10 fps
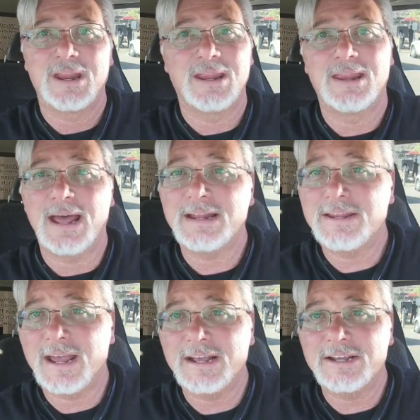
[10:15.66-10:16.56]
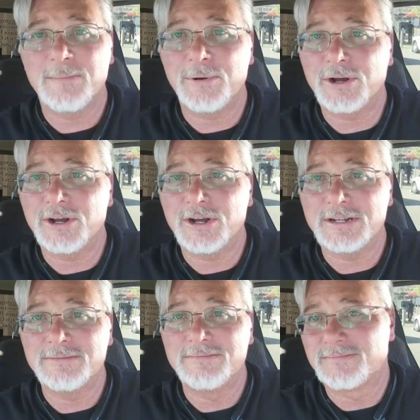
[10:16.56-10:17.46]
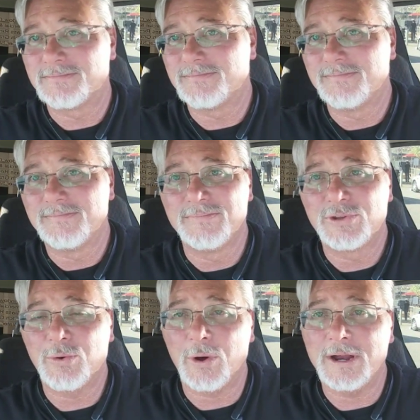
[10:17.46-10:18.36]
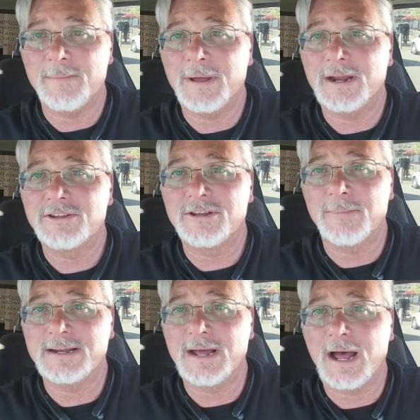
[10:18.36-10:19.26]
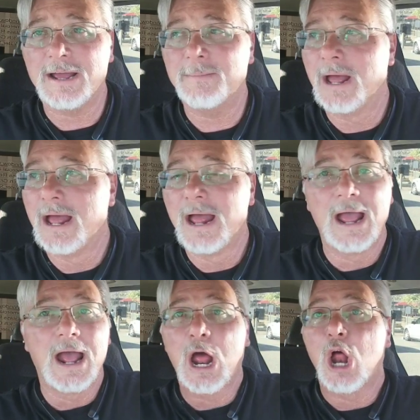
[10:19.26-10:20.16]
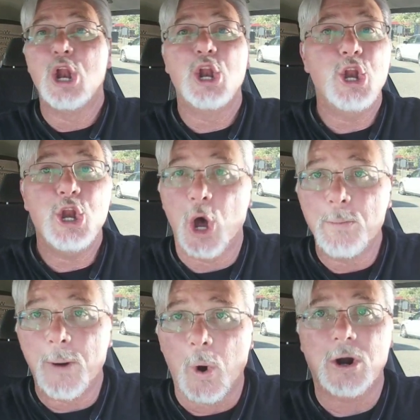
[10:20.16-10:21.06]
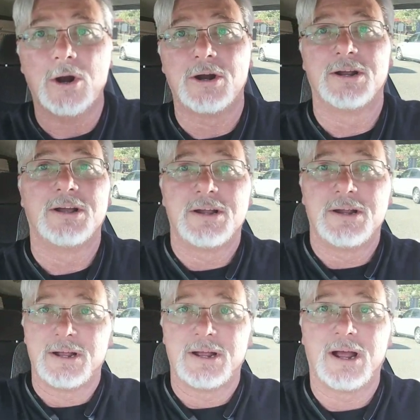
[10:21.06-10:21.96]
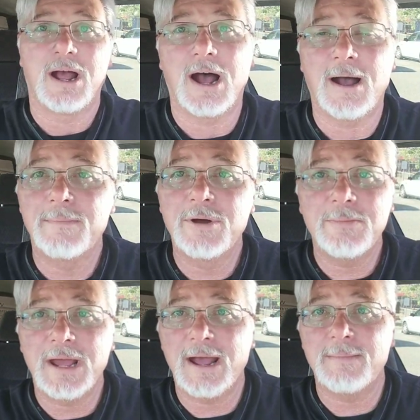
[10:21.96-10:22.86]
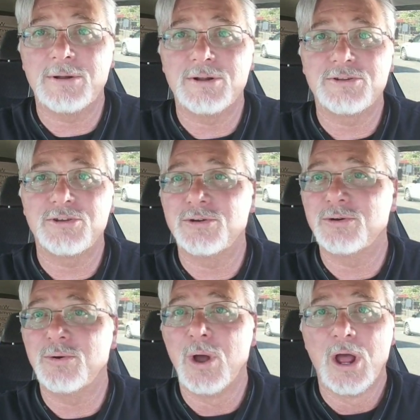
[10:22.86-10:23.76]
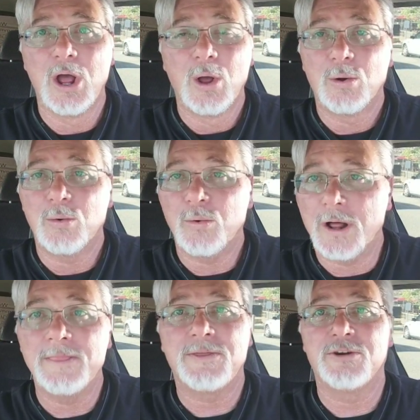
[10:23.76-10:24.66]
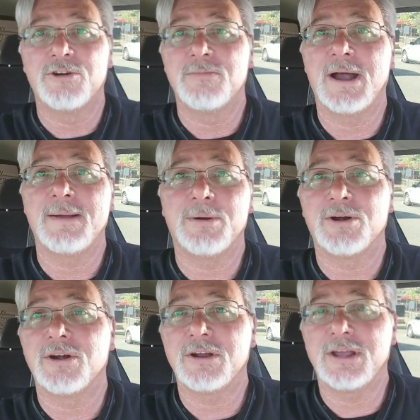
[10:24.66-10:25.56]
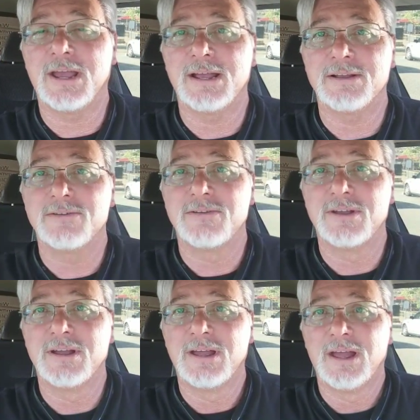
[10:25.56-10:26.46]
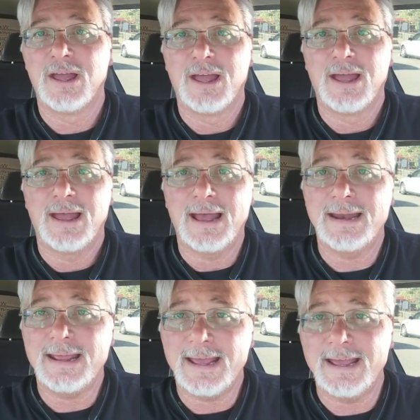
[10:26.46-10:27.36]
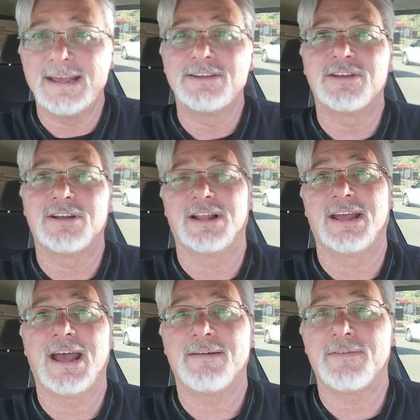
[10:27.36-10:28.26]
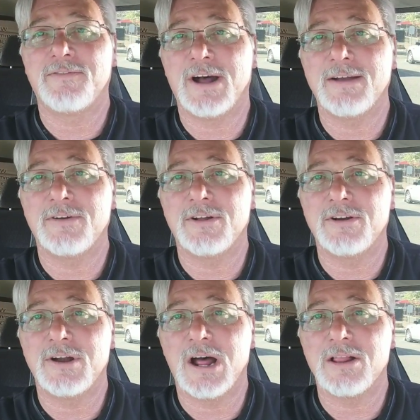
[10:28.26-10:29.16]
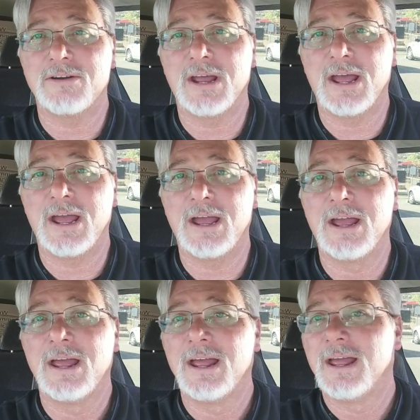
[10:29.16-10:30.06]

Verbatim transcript: that takes up a good 20 minutes of my time. No more. I'm going to be able to run through my Burger Kings and easily have a $500 day